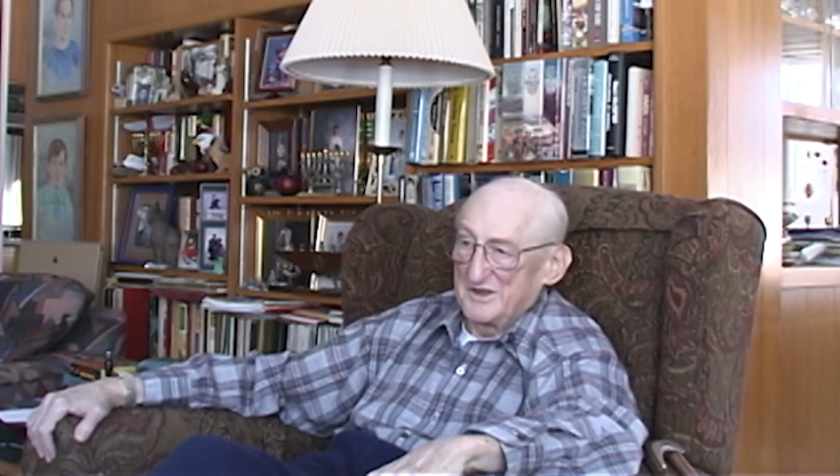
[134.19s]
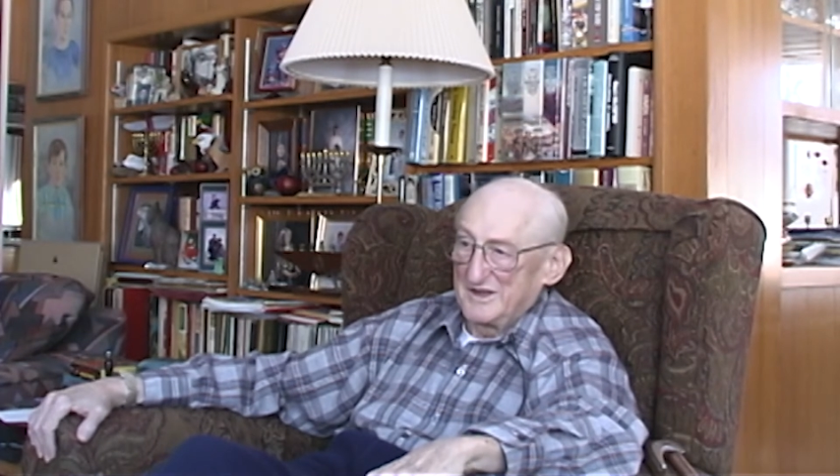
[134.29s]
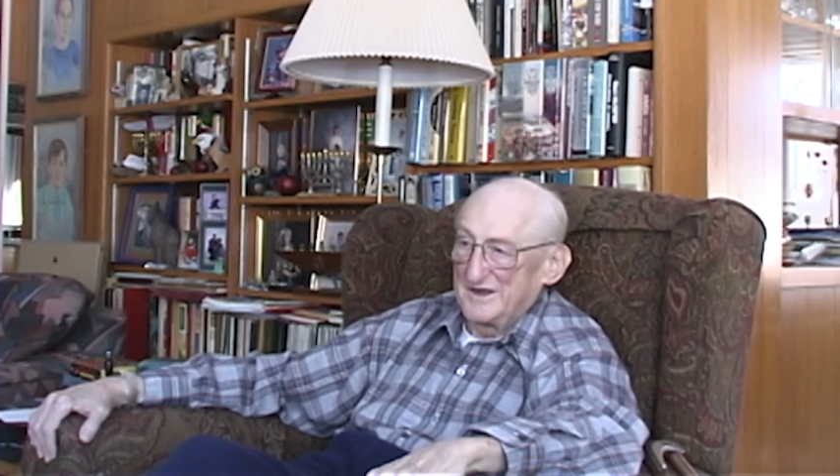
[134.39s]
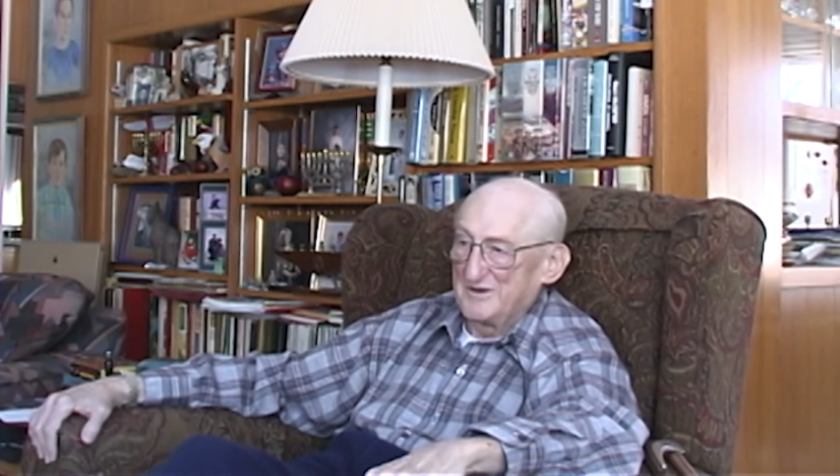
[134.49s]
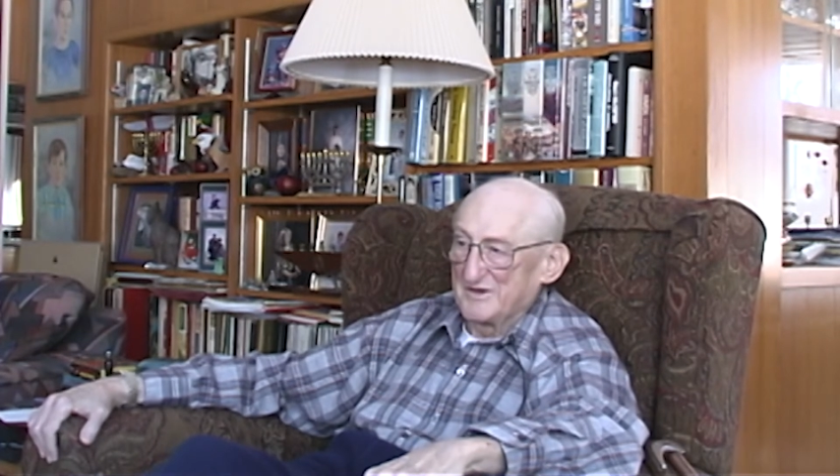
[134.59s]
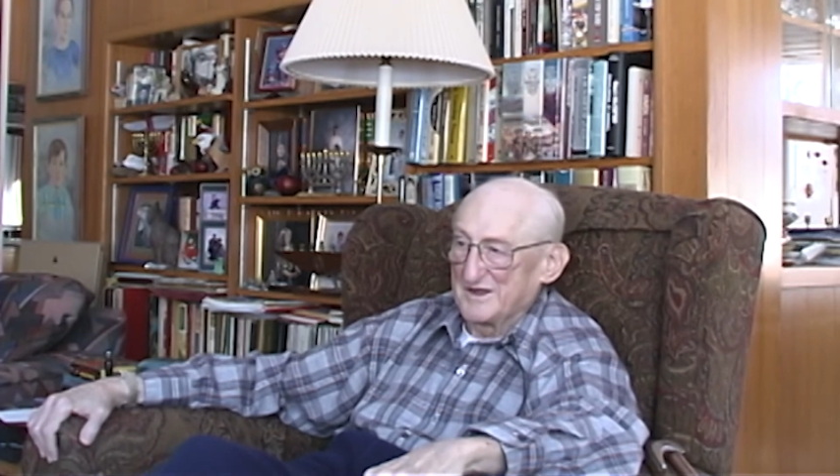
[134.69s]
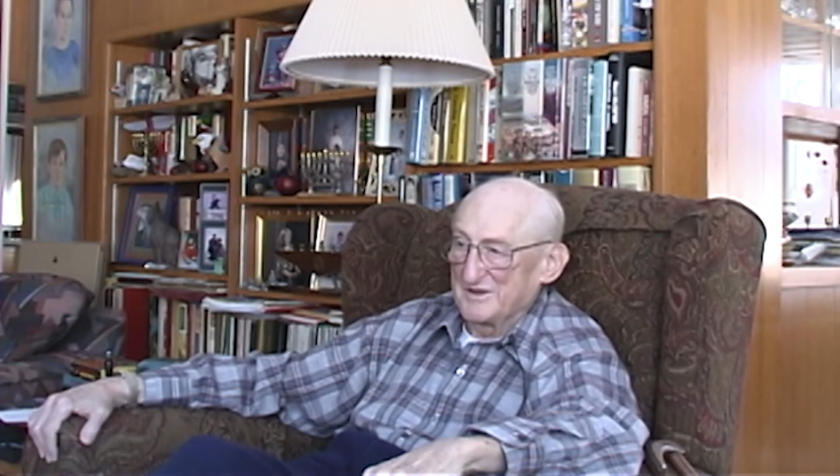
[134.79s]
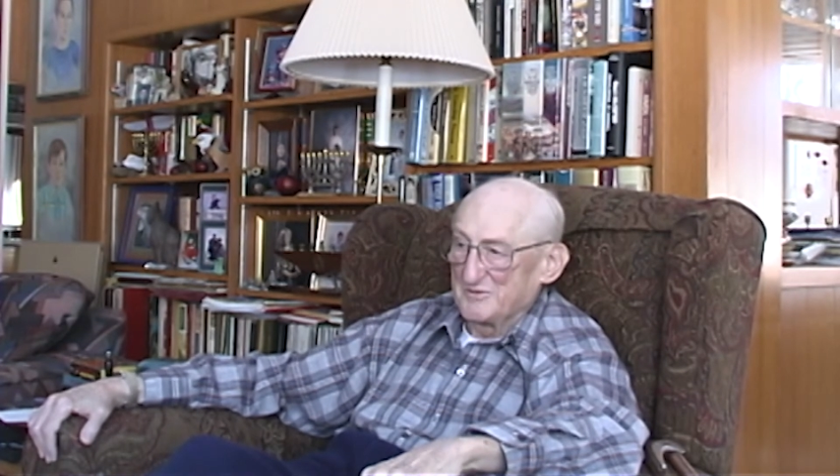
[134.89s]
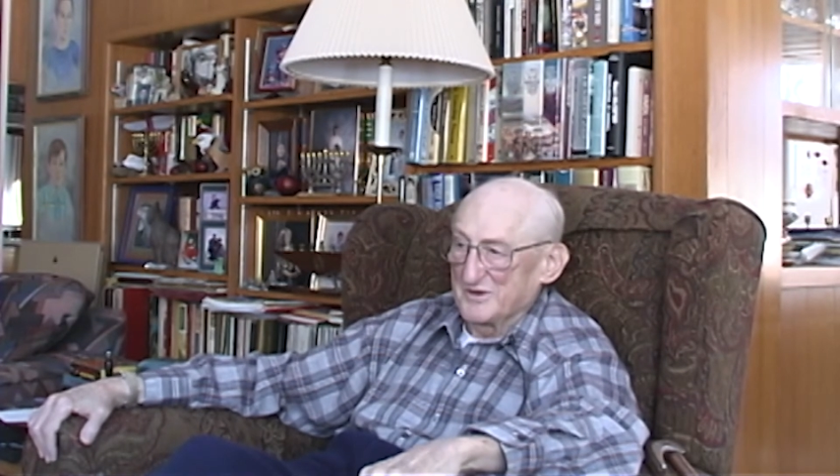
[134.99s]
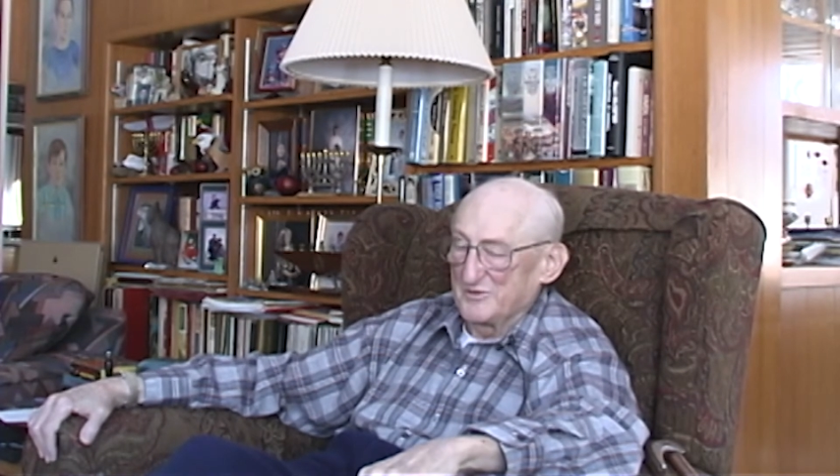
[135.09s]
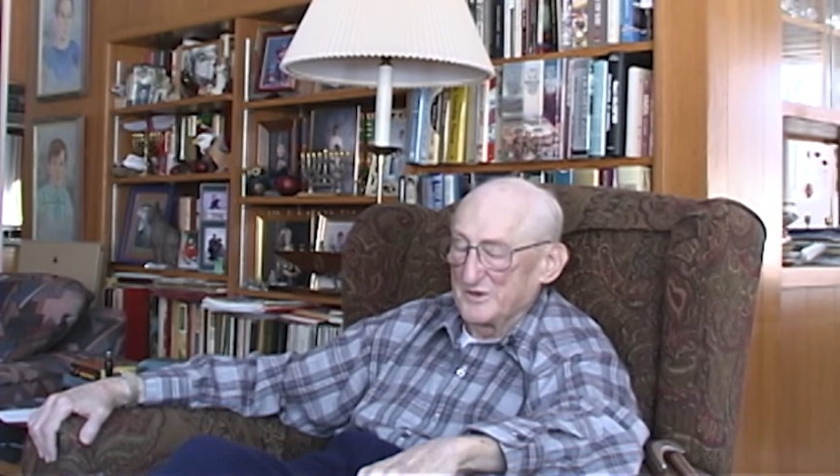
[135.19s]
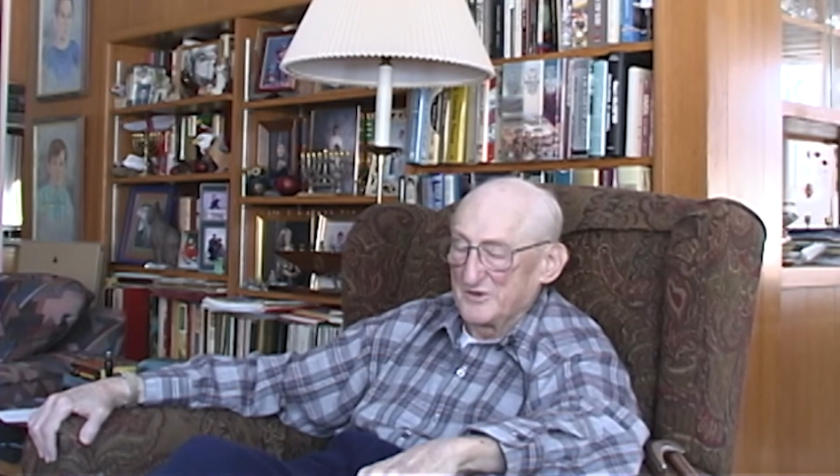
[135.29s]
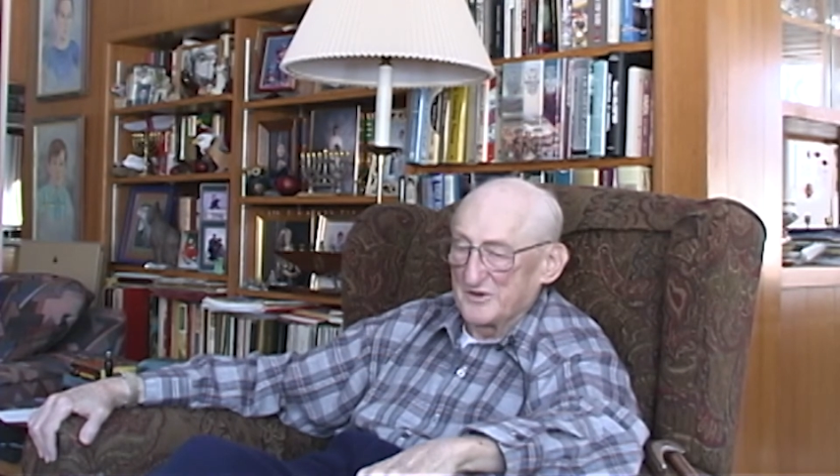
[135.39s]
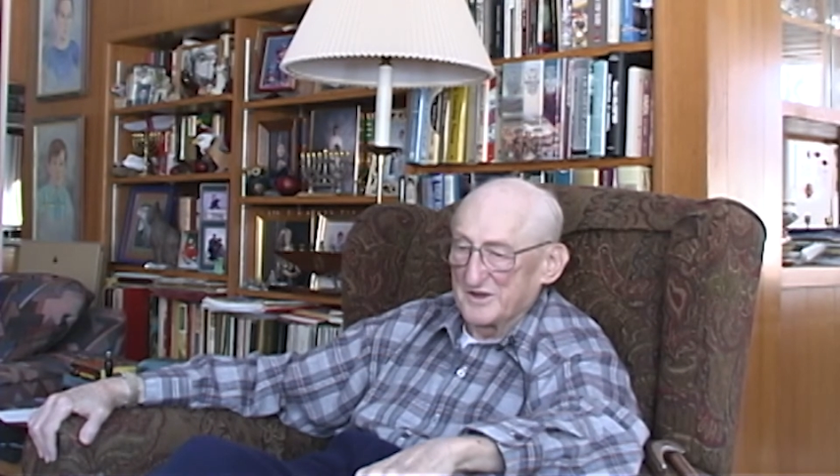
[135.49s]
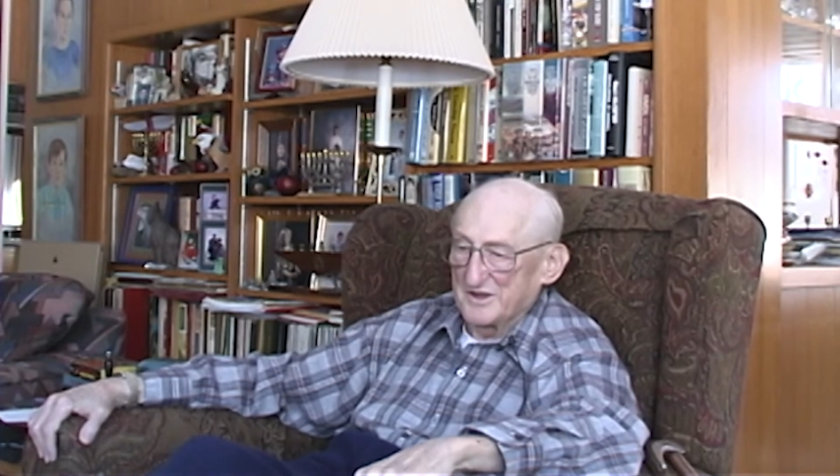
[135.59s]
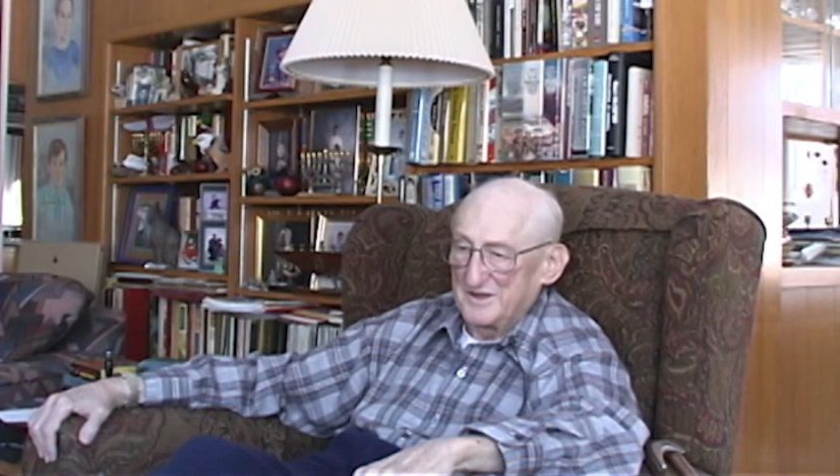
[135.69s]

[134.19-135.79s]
anyway, once we took it.